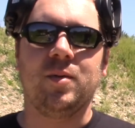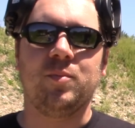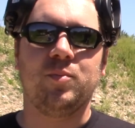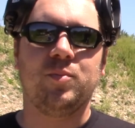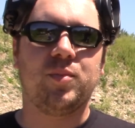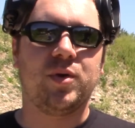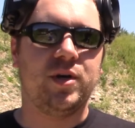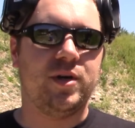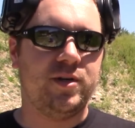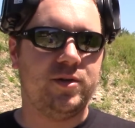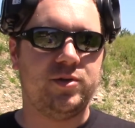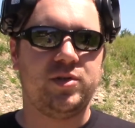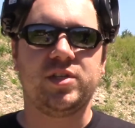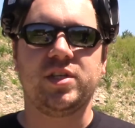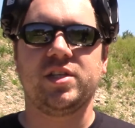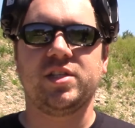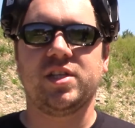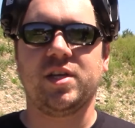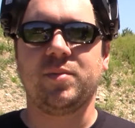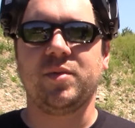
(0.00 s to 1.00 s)

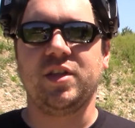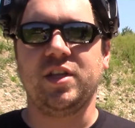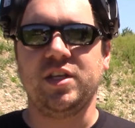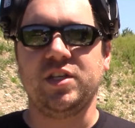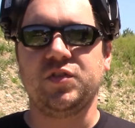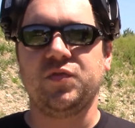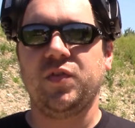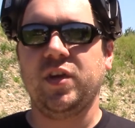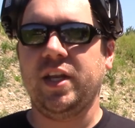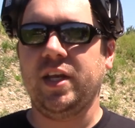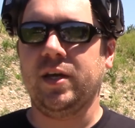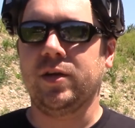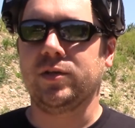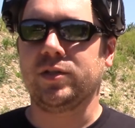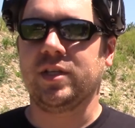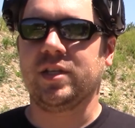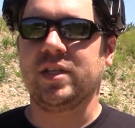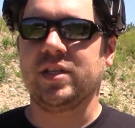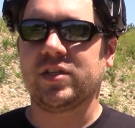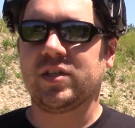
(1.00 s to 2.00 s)
producing some of these videos
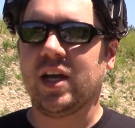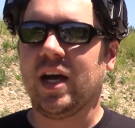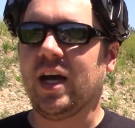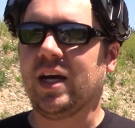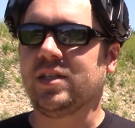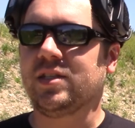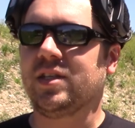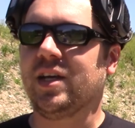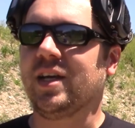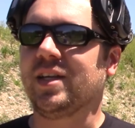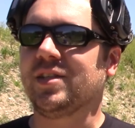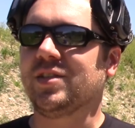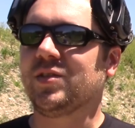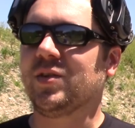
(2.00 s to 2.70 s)
and this content.